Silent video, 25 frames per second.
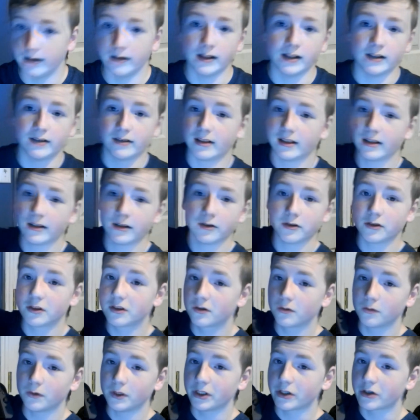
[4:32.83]
Nintendo
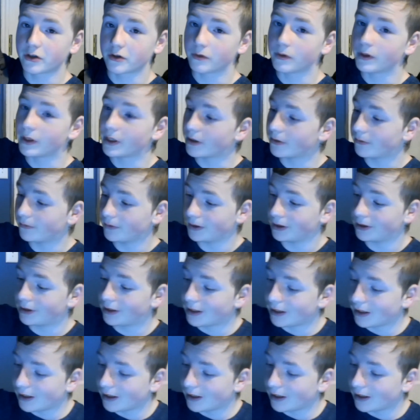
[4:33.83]
Switch or whatever.